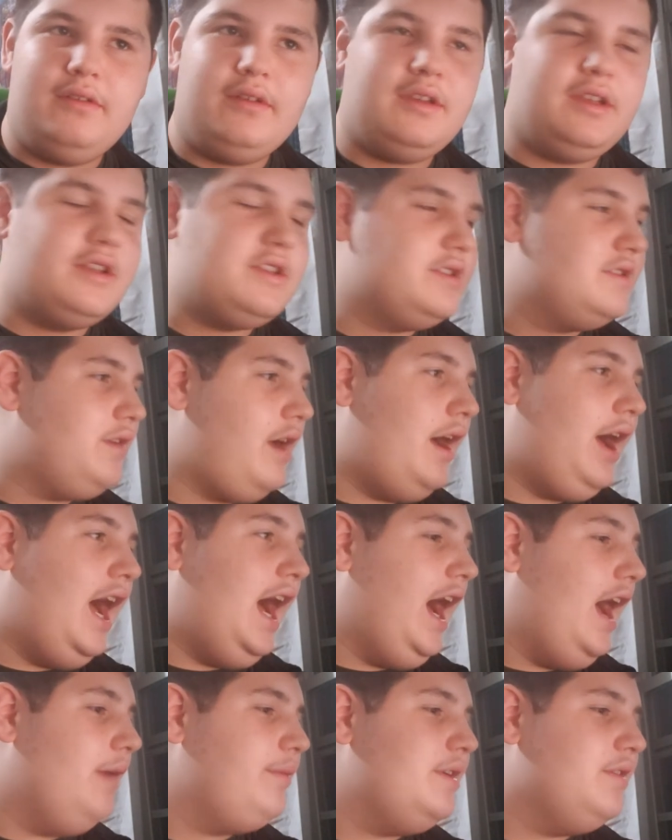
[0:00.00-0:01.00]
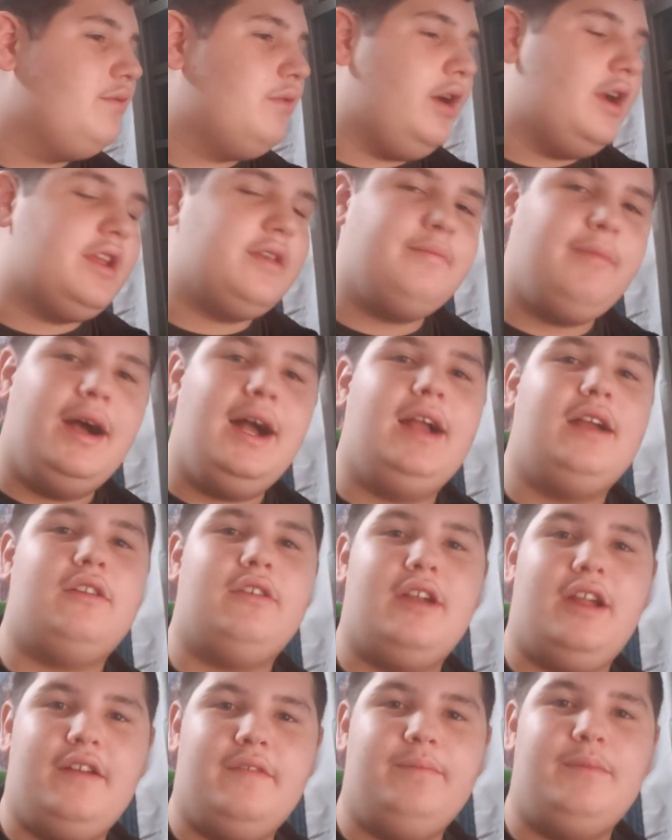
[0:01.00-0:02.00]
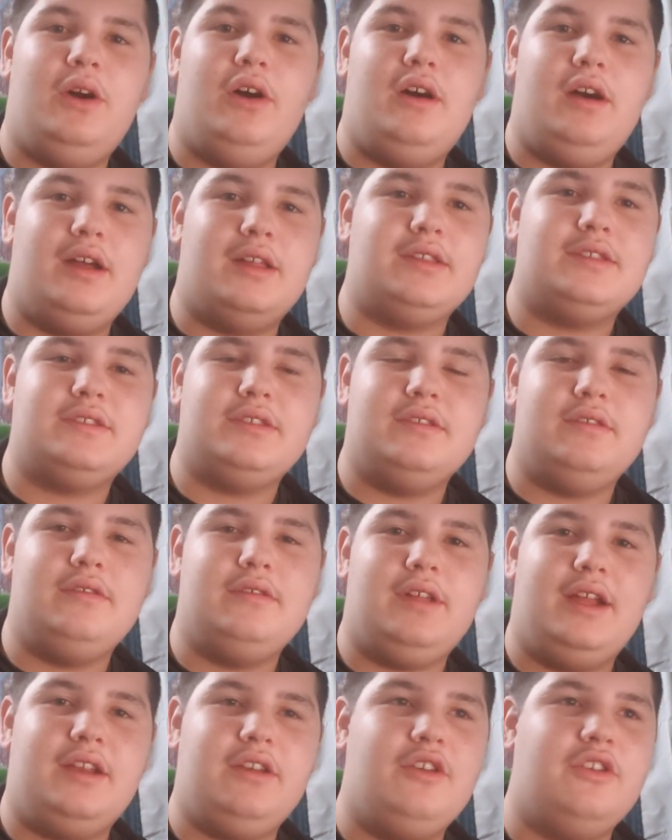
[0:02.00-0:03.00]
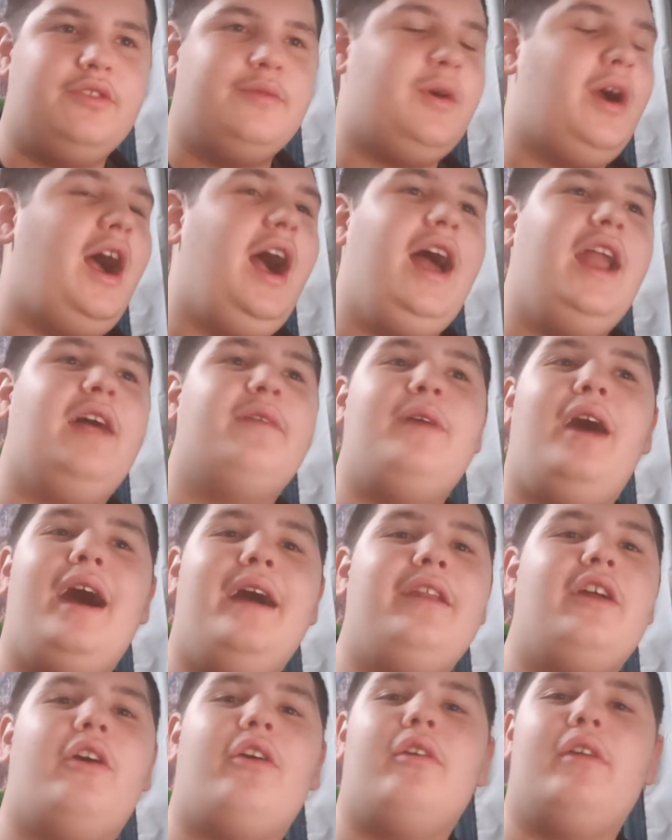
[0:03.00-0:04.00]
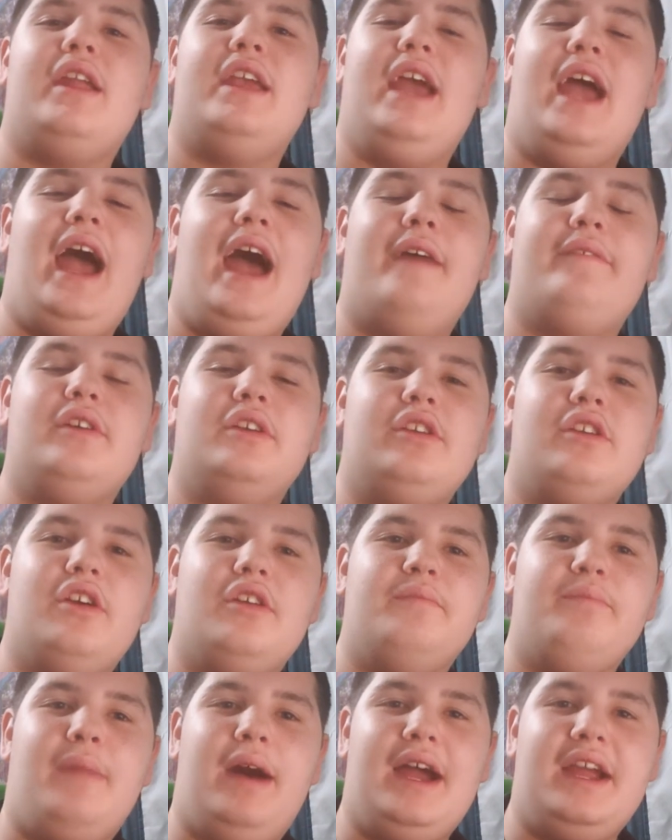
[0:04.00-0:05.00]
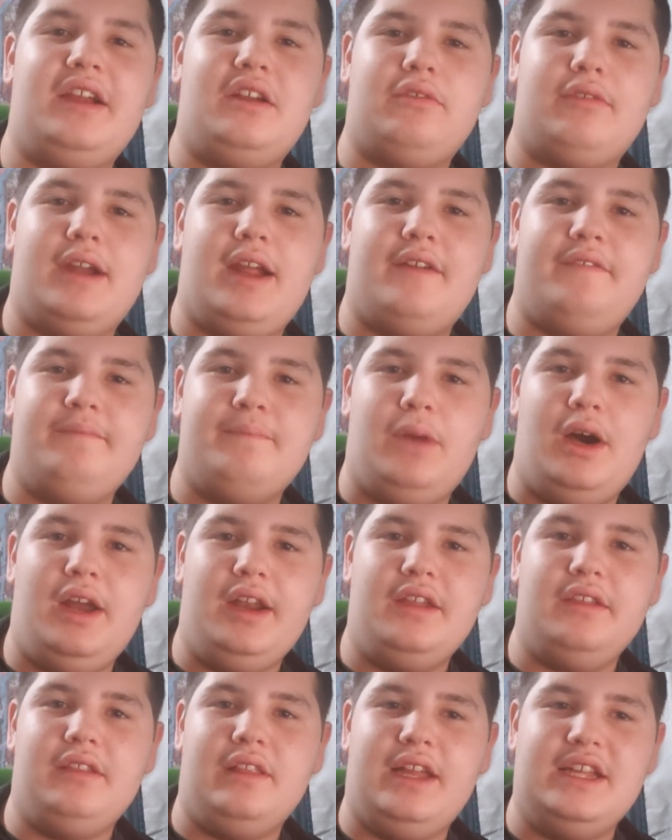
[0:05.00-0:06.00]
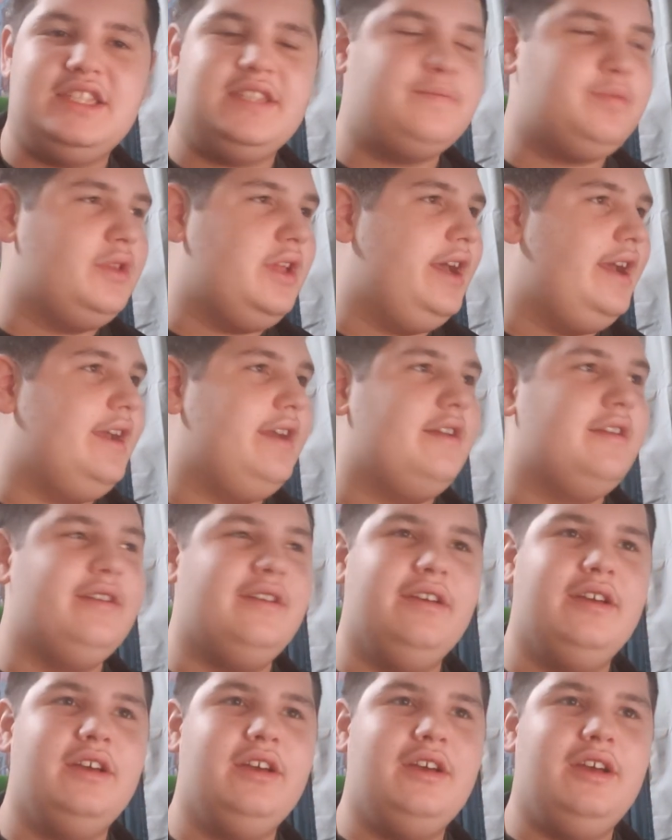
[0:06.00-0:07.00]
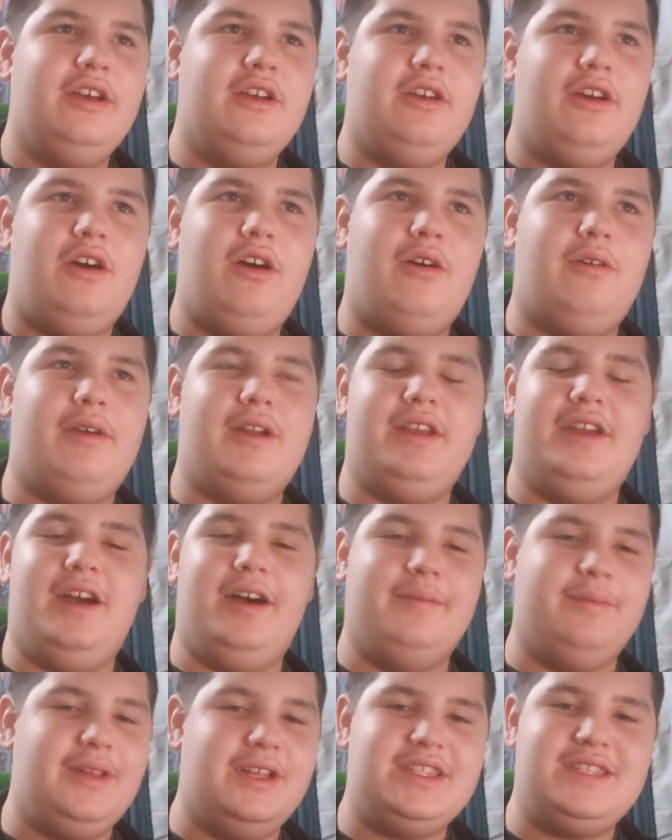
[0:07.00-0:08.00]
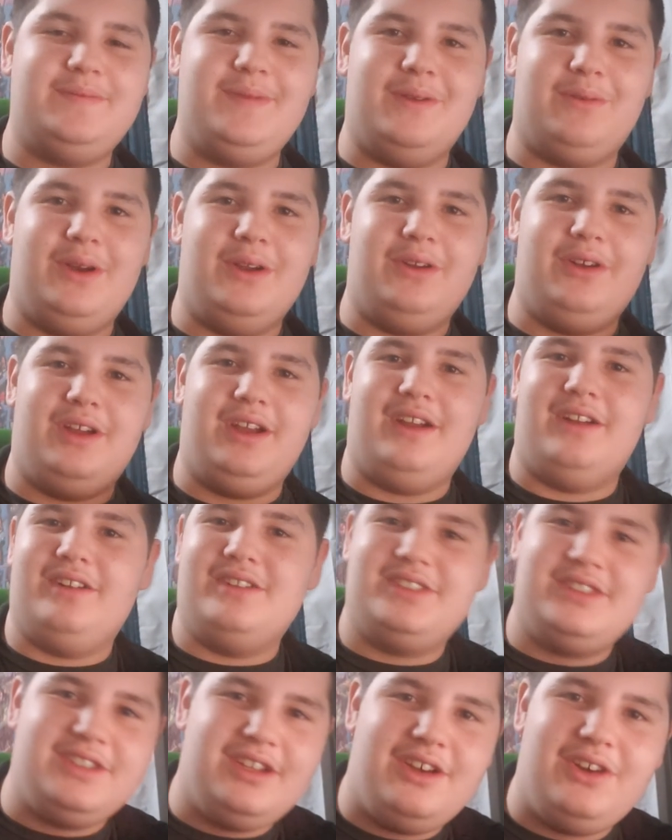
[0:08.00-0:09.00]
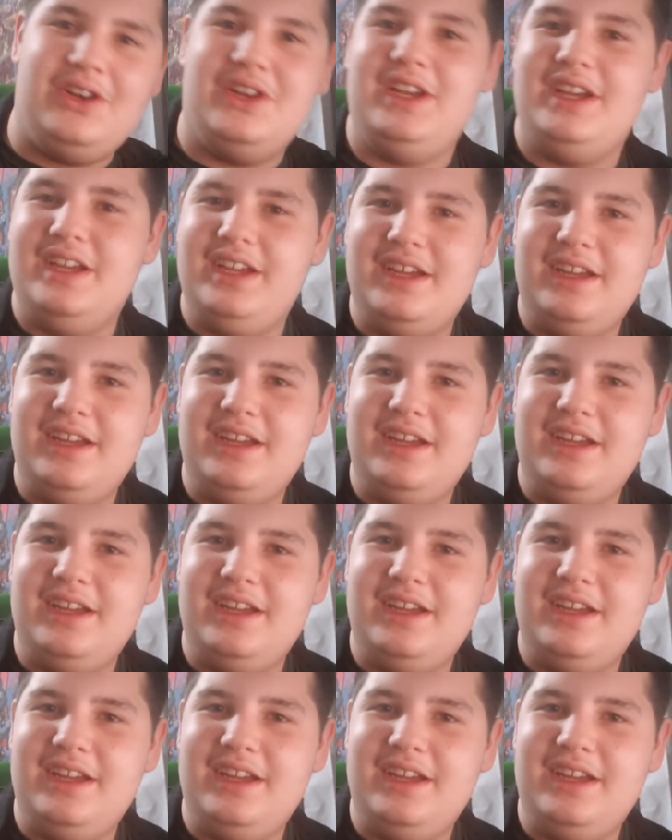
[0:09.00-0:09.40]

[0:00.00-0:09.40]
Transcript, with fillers: Because I'd be running Minecraft mods. I know I'd, I'd already have a good Minecraft modded Let's Play already up. Let's be real here. So,